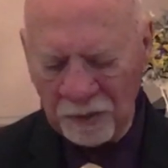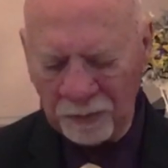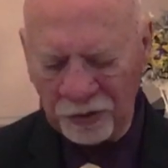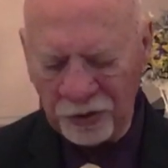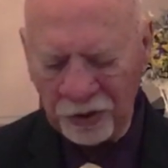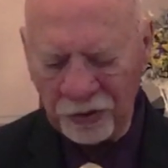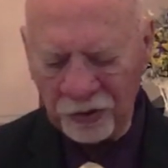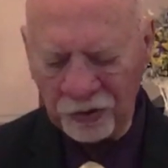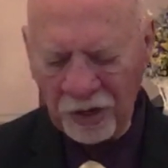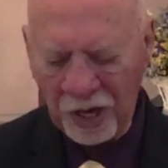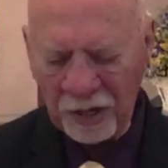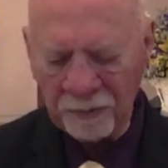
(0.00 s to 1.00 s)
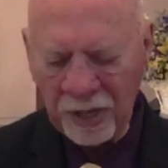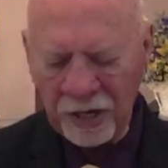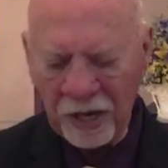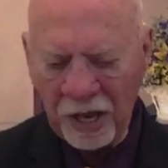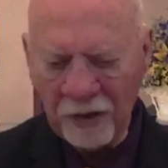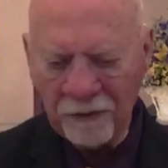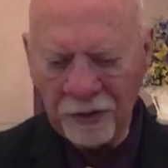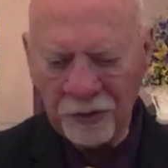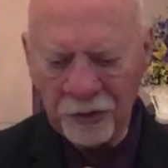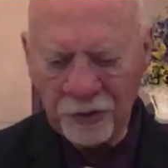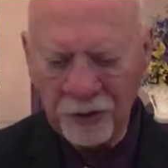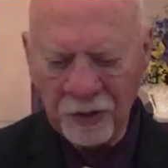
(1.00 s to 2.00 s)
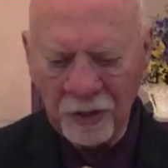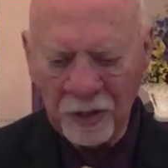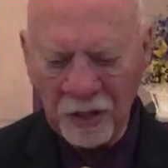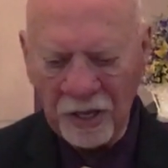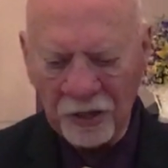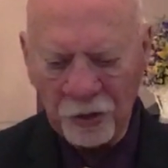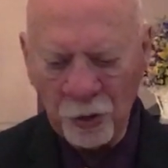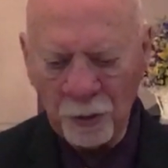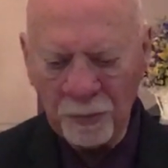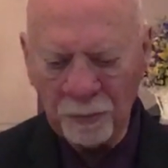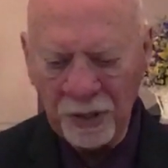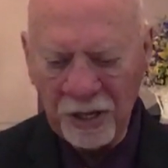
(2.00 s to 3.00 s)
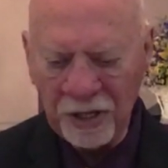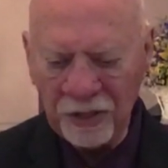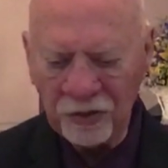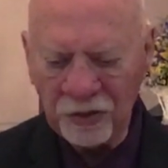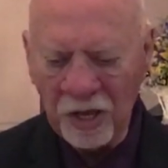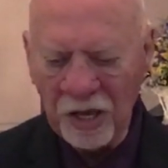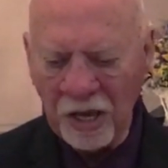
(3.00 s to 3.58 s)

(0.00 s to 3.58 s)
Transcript: but just as God made heavens and human beings,